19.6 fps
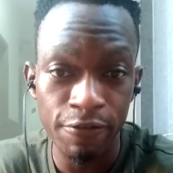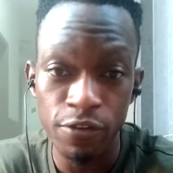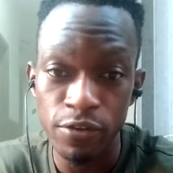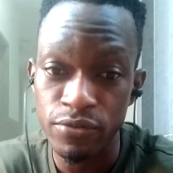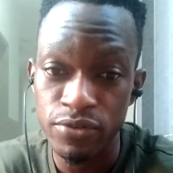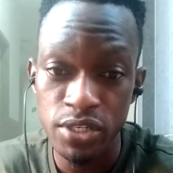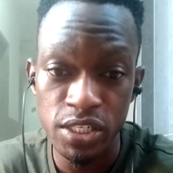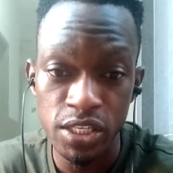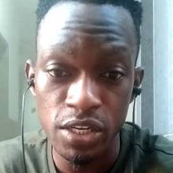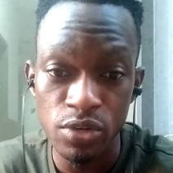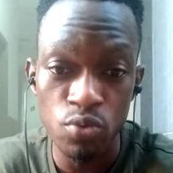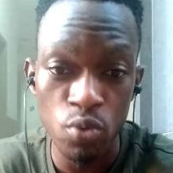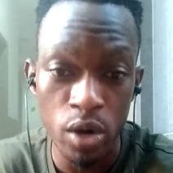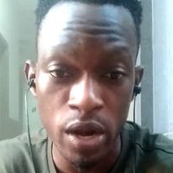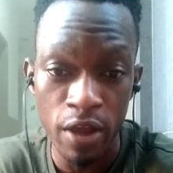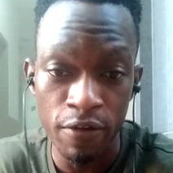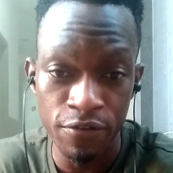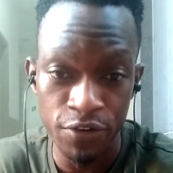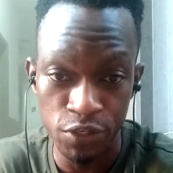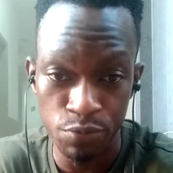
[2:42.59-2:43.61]
You've seen
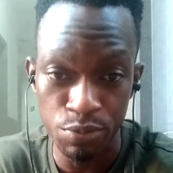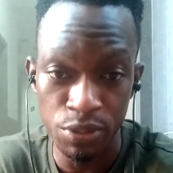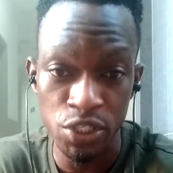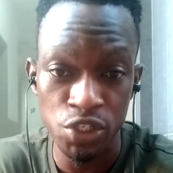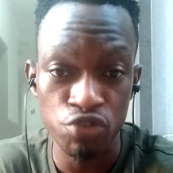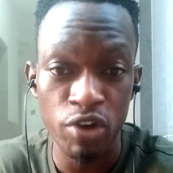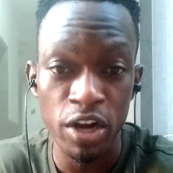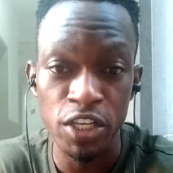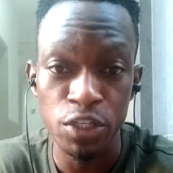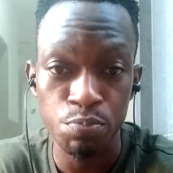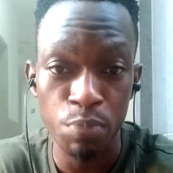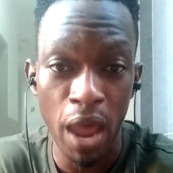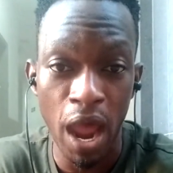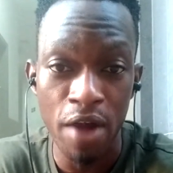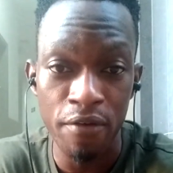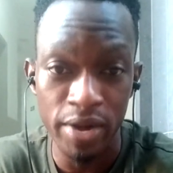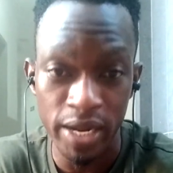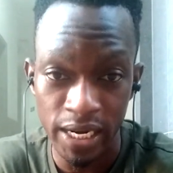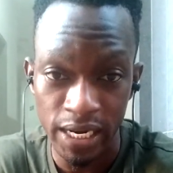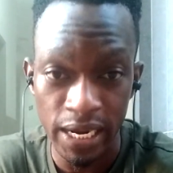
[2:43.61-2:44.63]
whatever has been
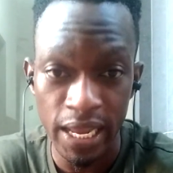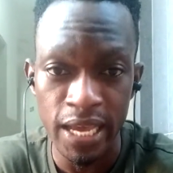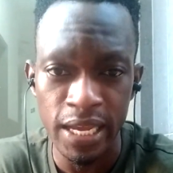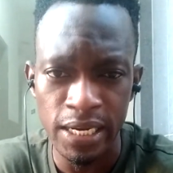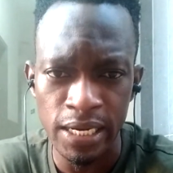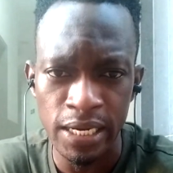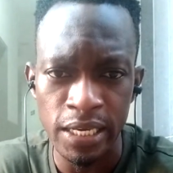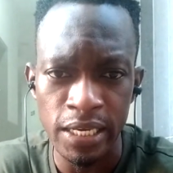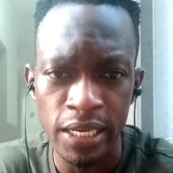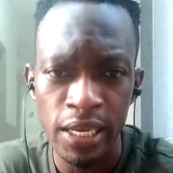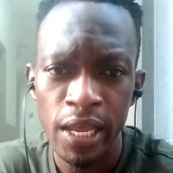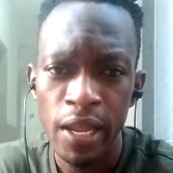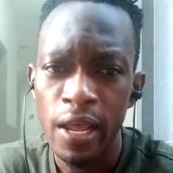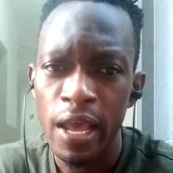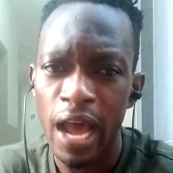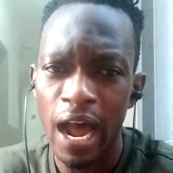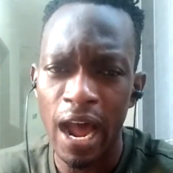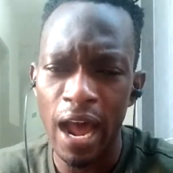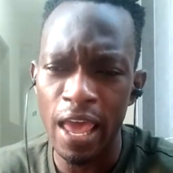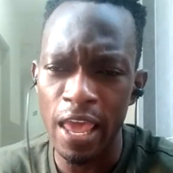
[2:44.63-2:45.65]
transpiring lately.
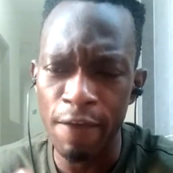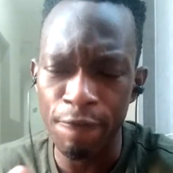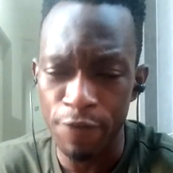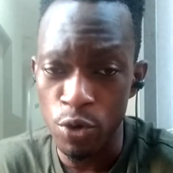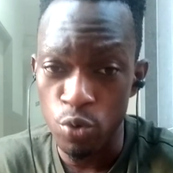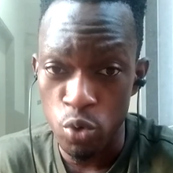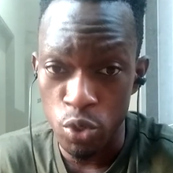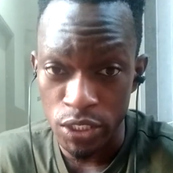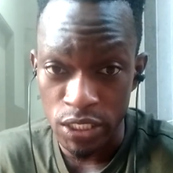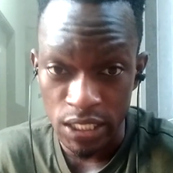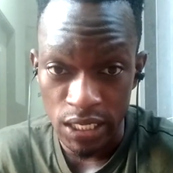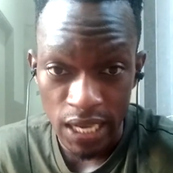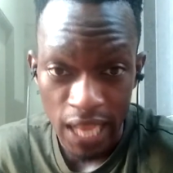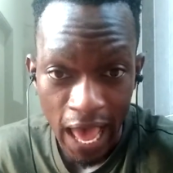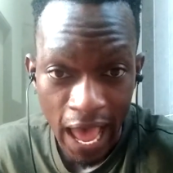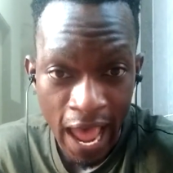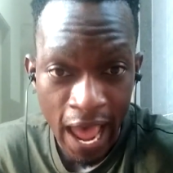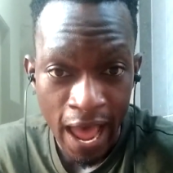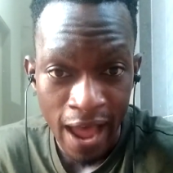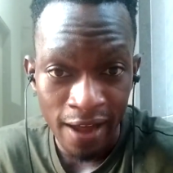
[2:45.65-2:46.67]
If it was
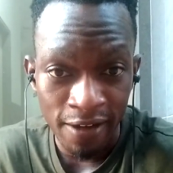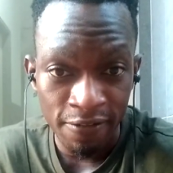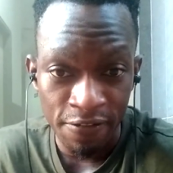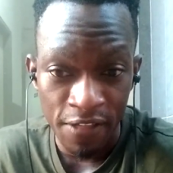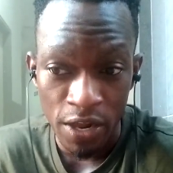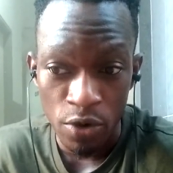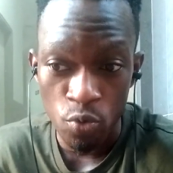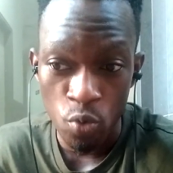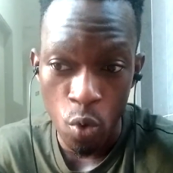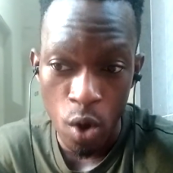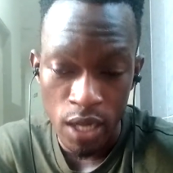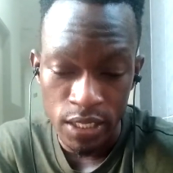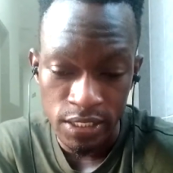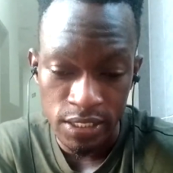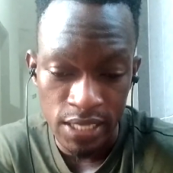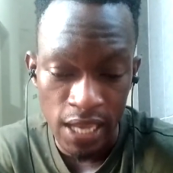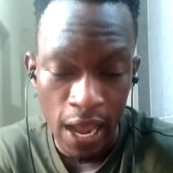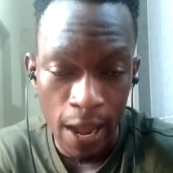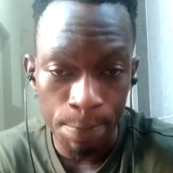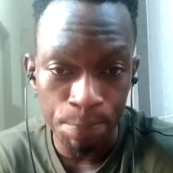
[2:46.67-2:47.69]
love that was
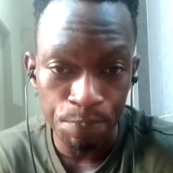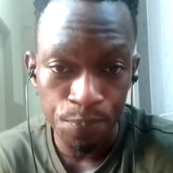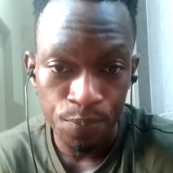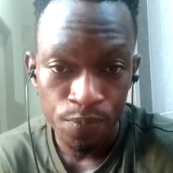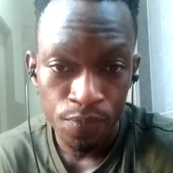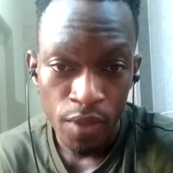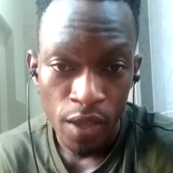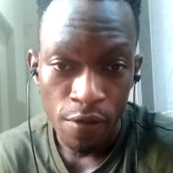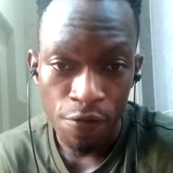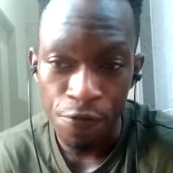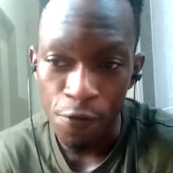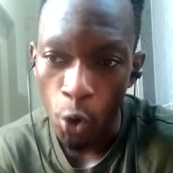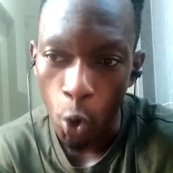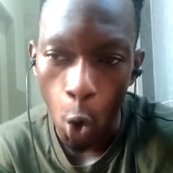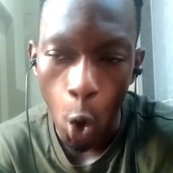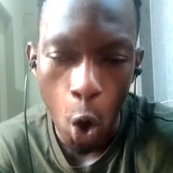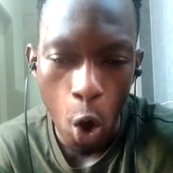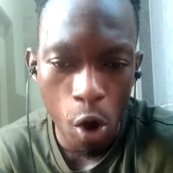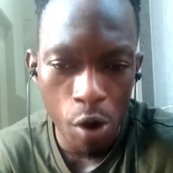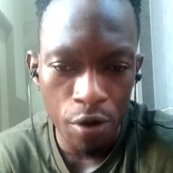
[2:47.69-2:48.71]
the
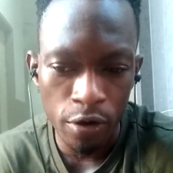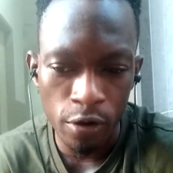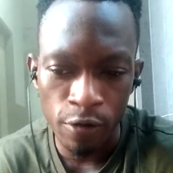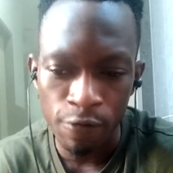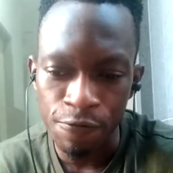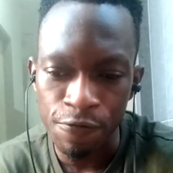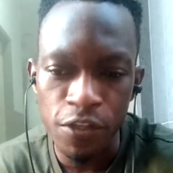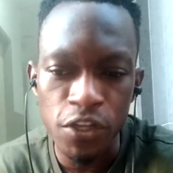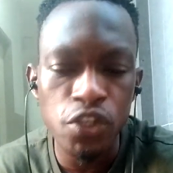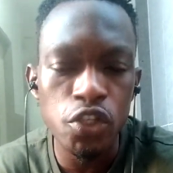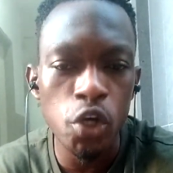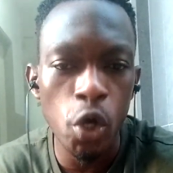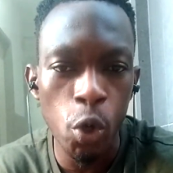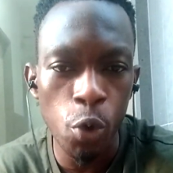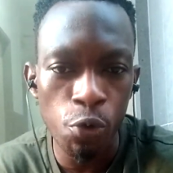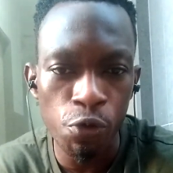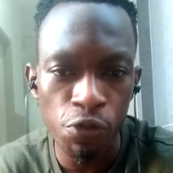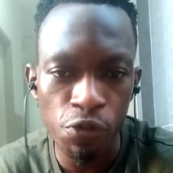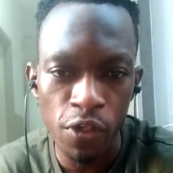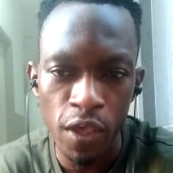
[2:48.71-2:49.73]
core of this
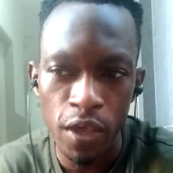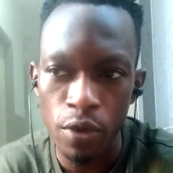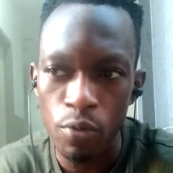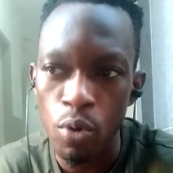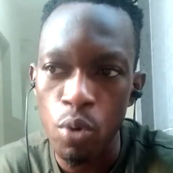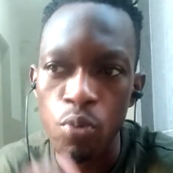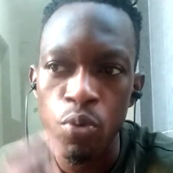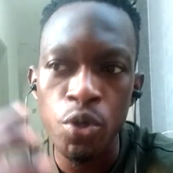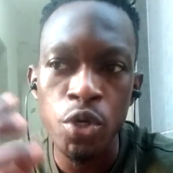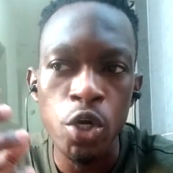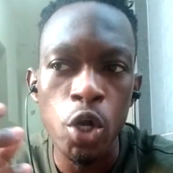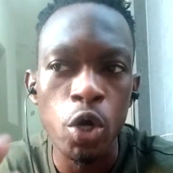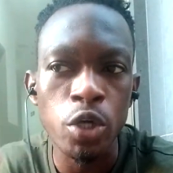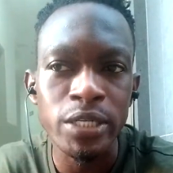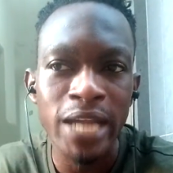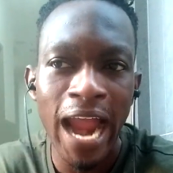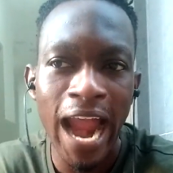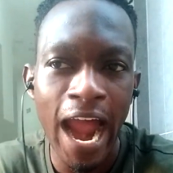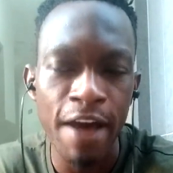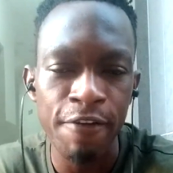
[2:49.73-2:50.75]
whole thing, we would not
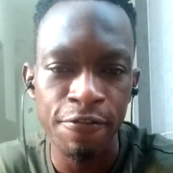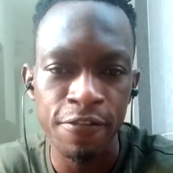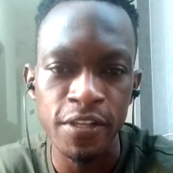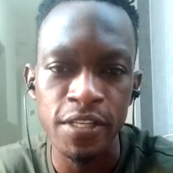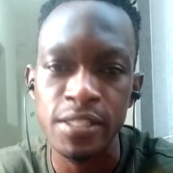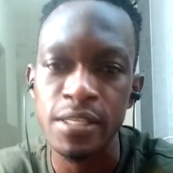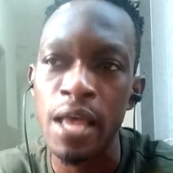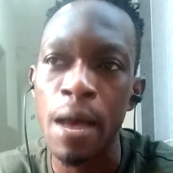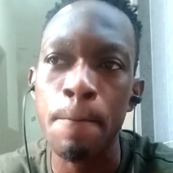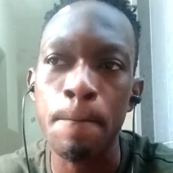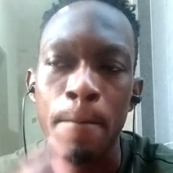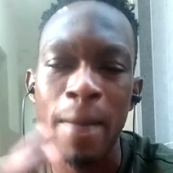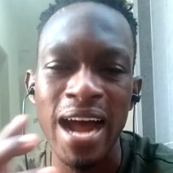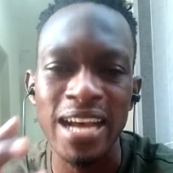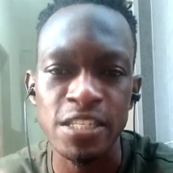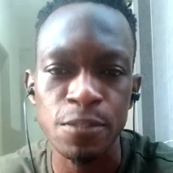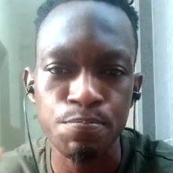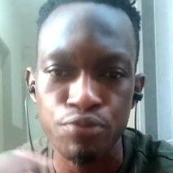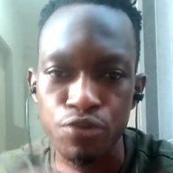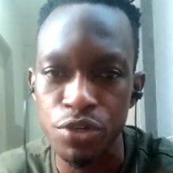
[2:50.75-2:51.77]
have this
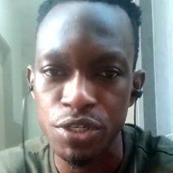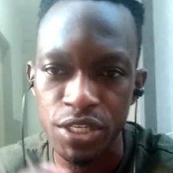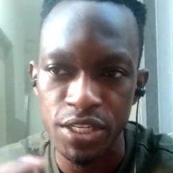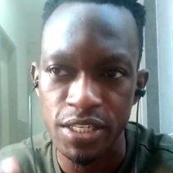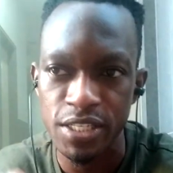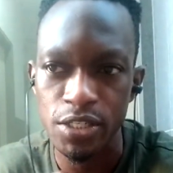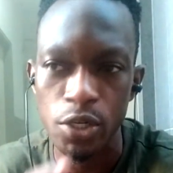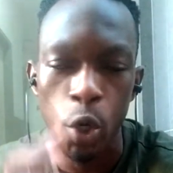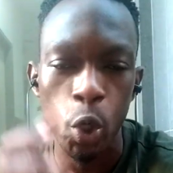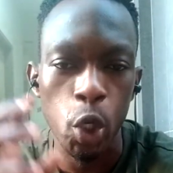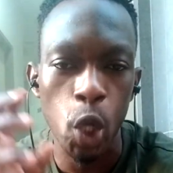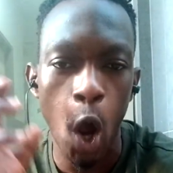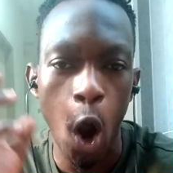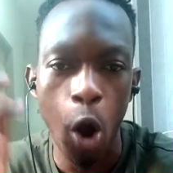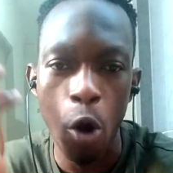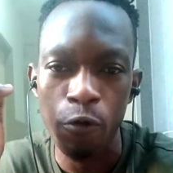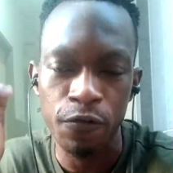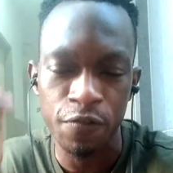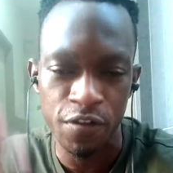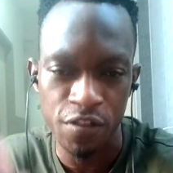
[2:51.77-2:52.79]
mass protest all
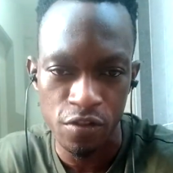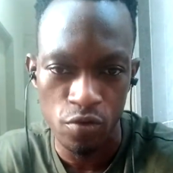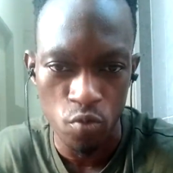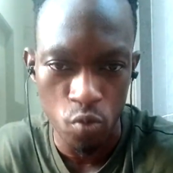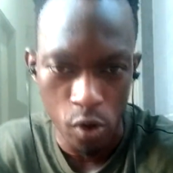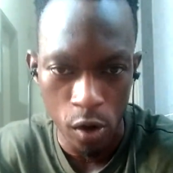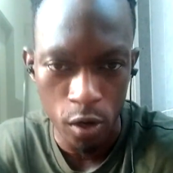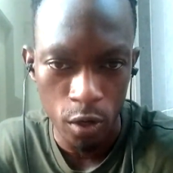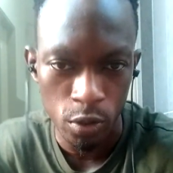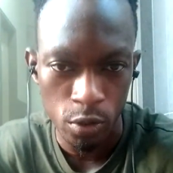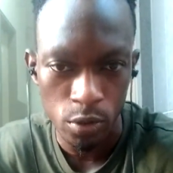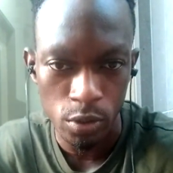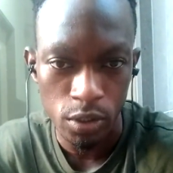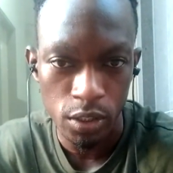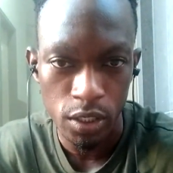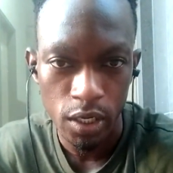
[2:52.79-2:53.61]
over the world.